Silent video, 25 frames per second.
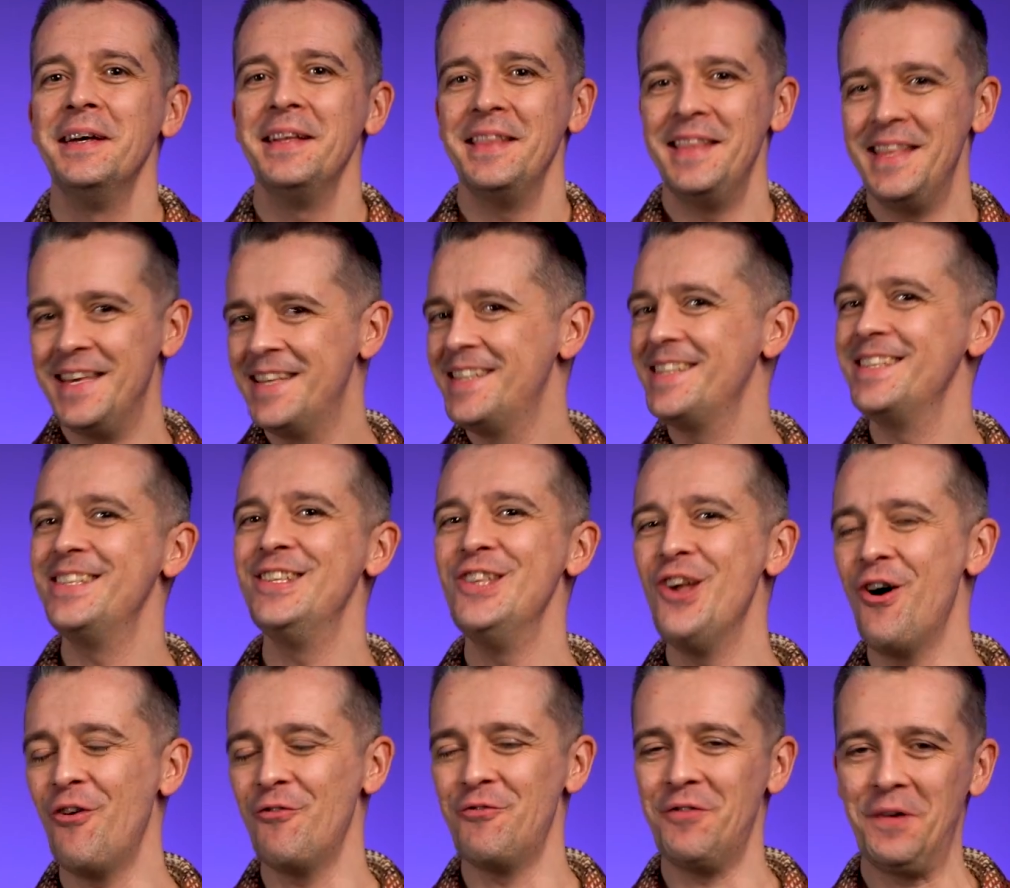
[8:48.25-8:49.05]
This is
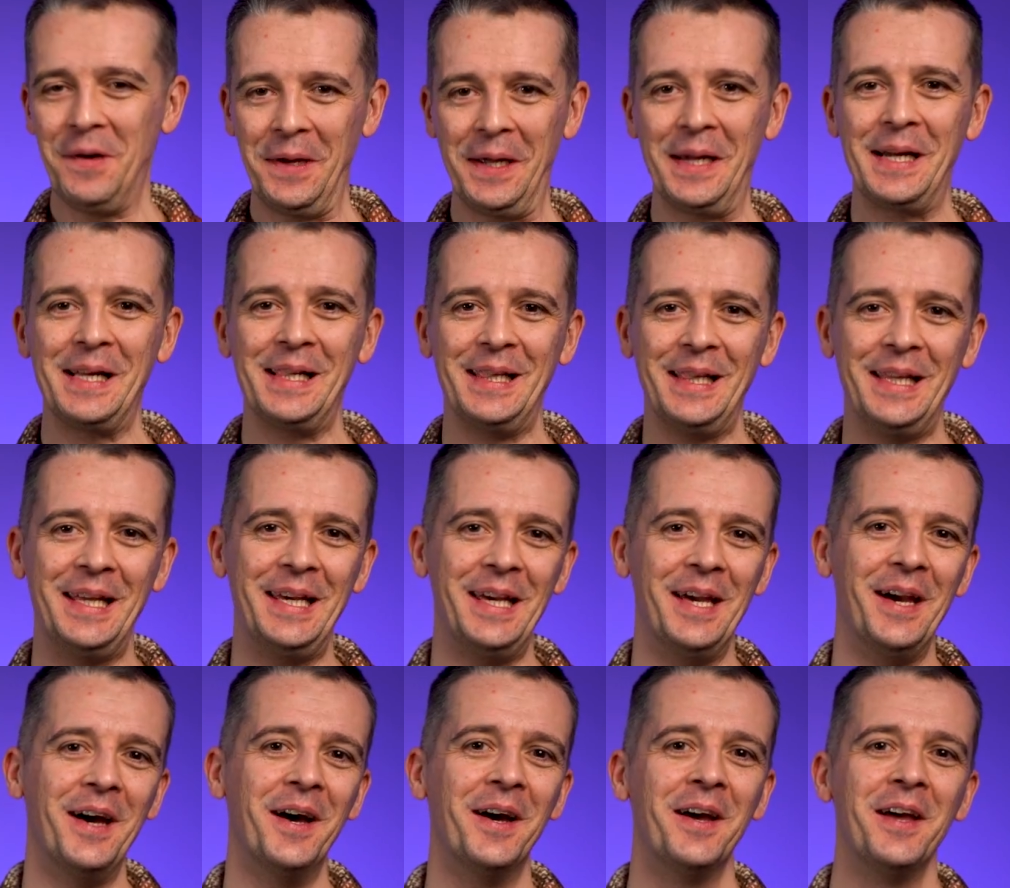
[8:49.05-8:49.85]
not very
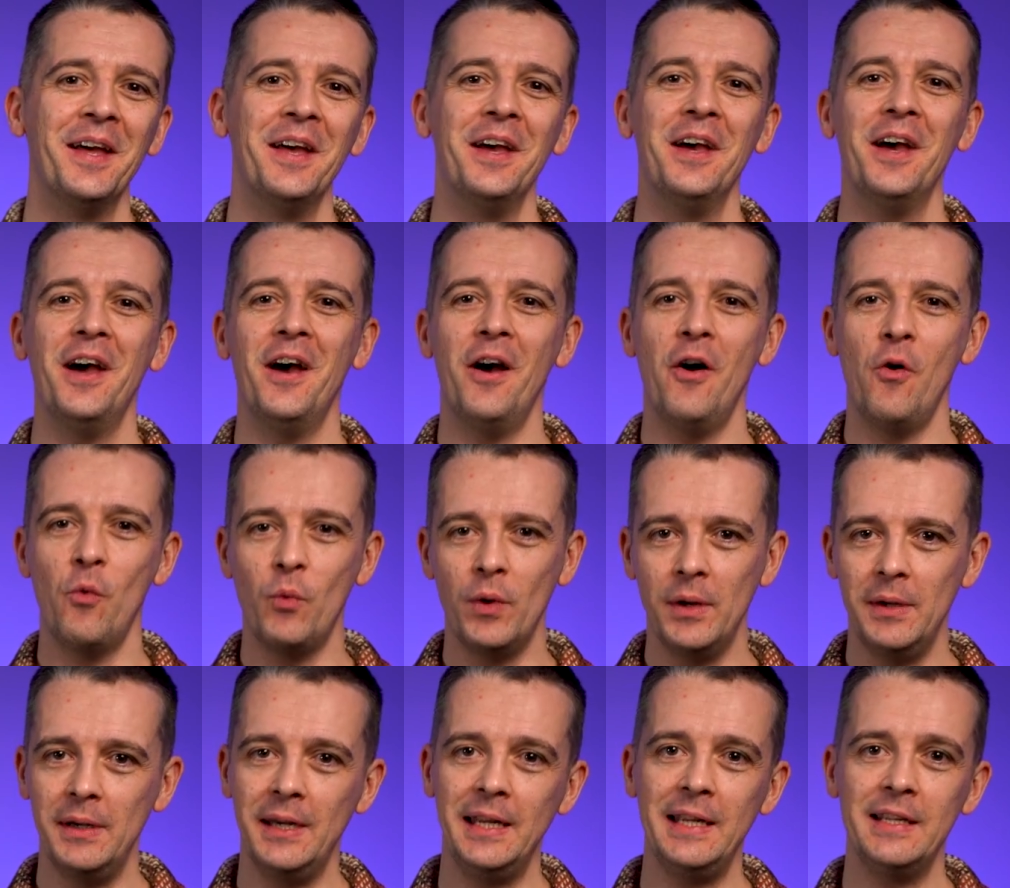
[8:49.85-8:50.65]
clear. Uh,
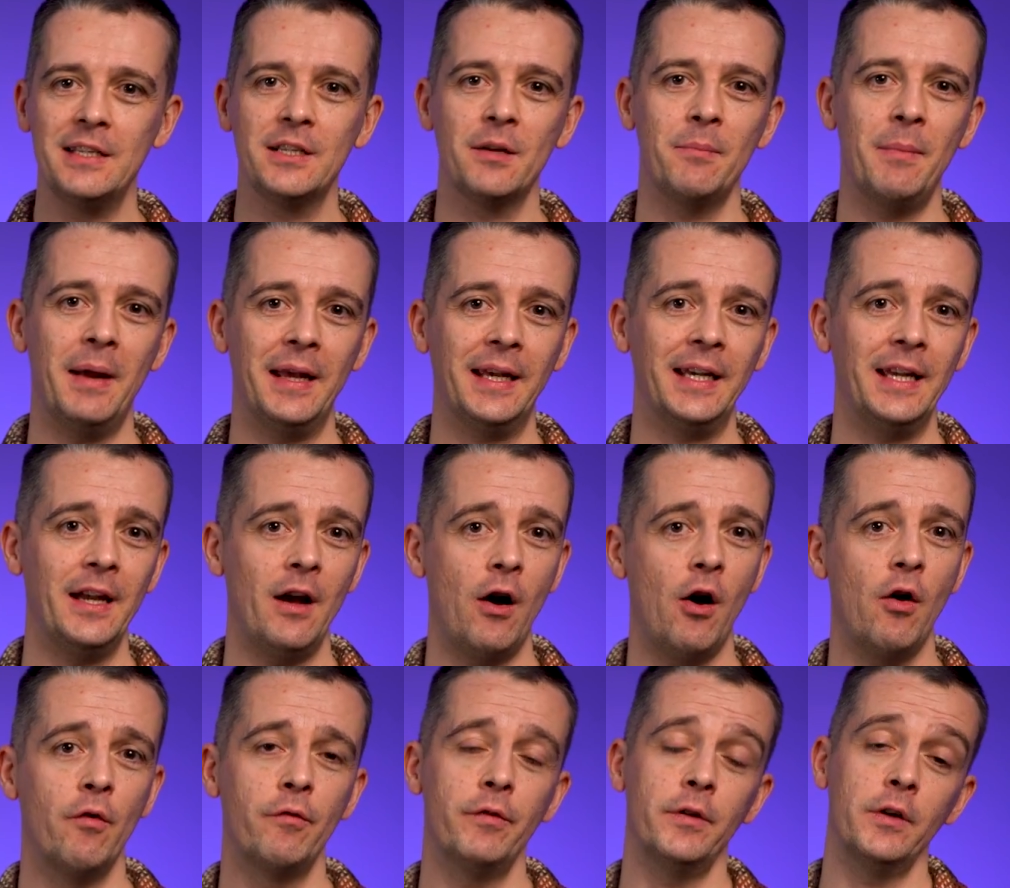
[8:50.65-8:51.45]
we need to make it
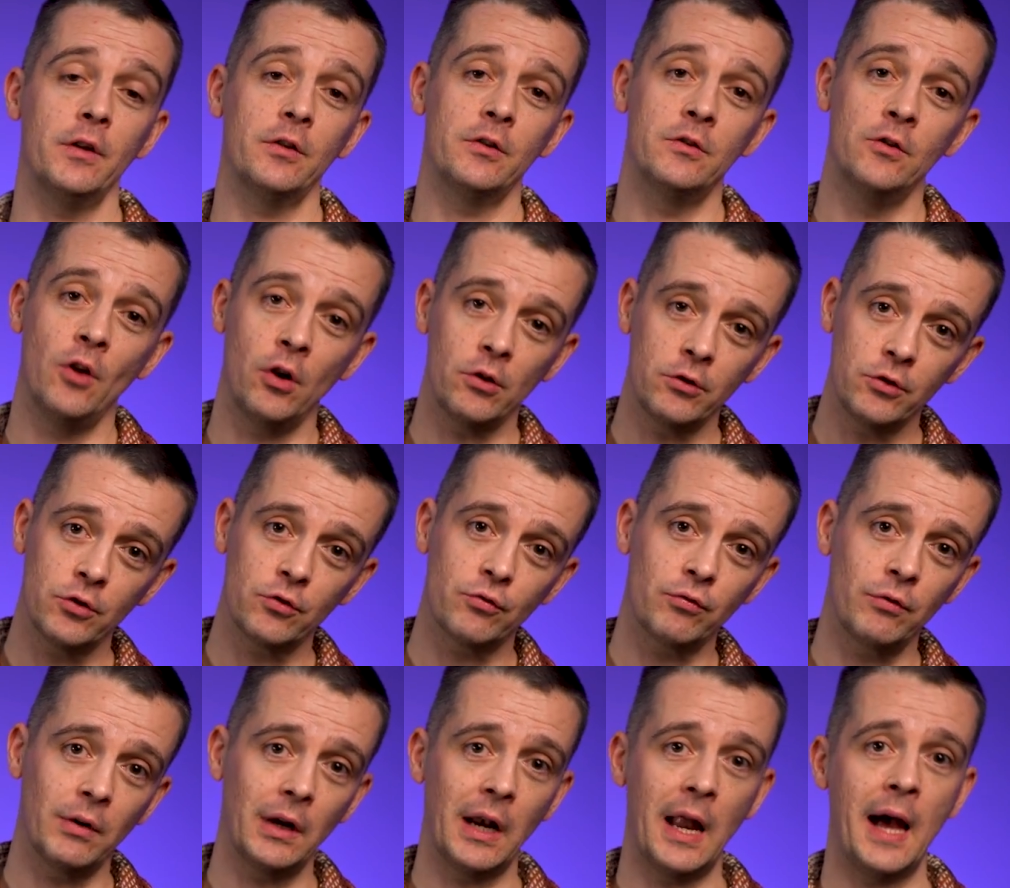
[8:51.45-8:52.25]
obvious, not
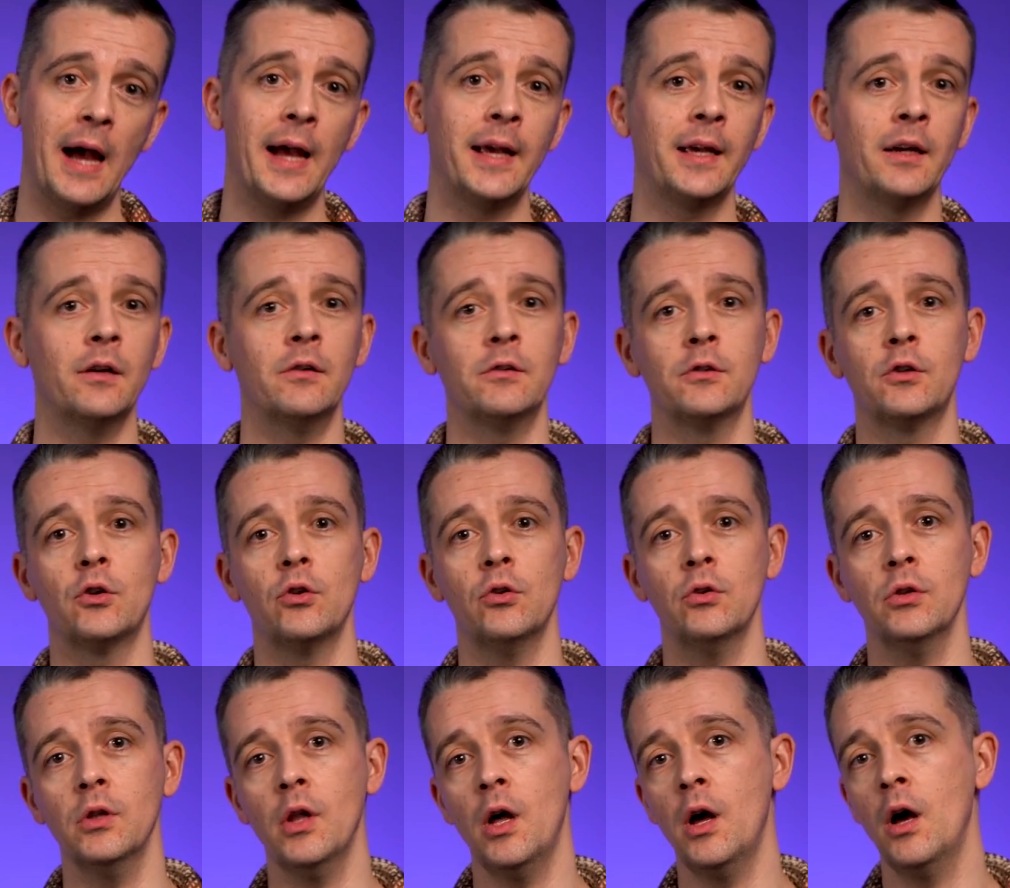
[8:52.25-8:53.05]
just relying on
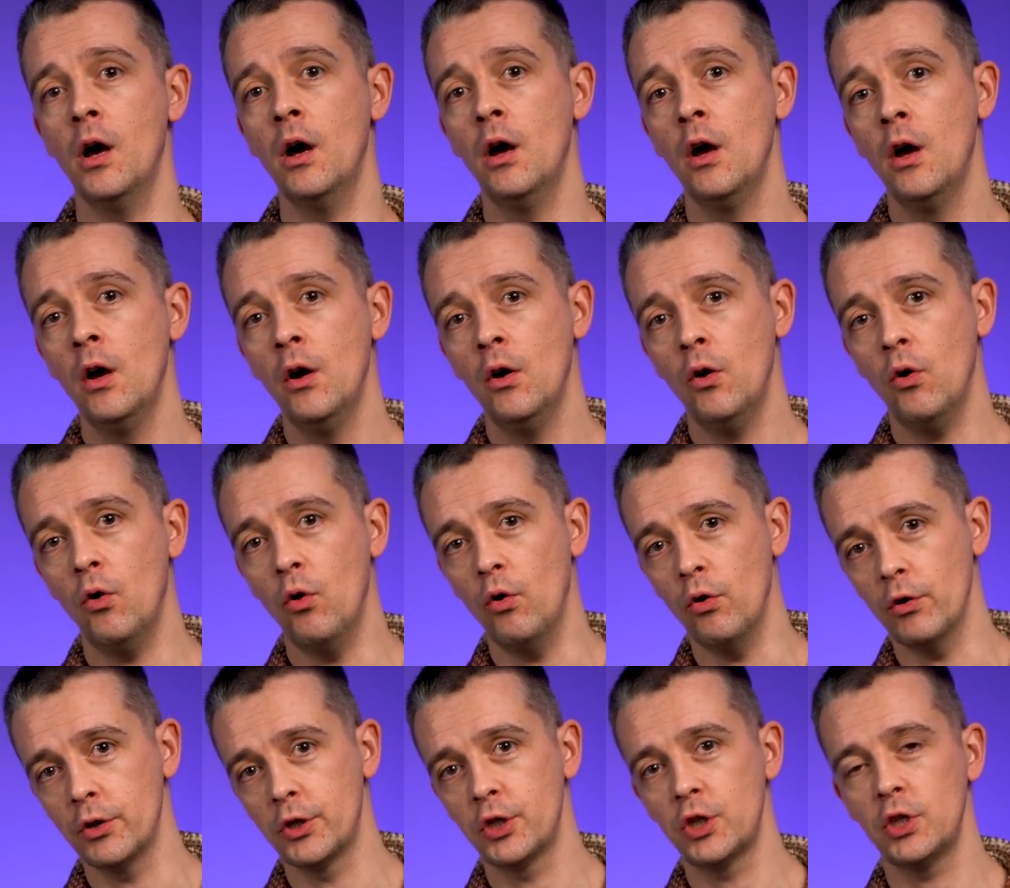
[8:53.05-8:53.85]
color
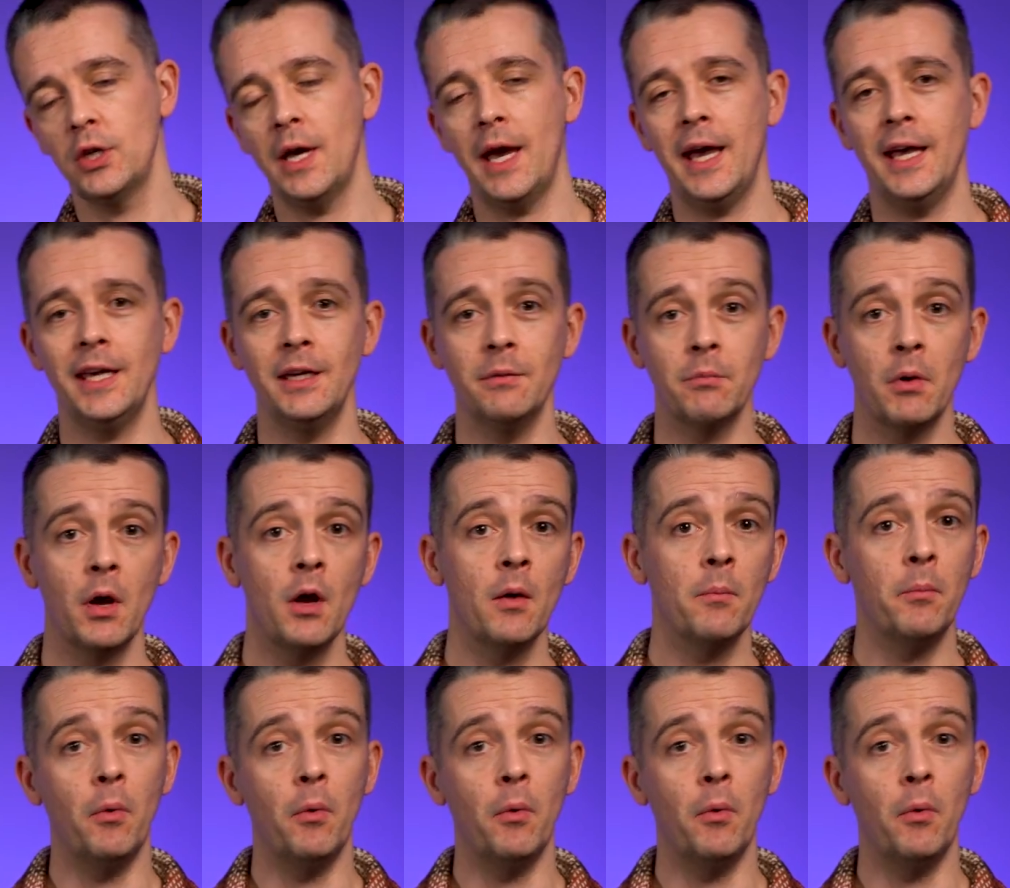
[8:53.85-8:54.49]
or shape,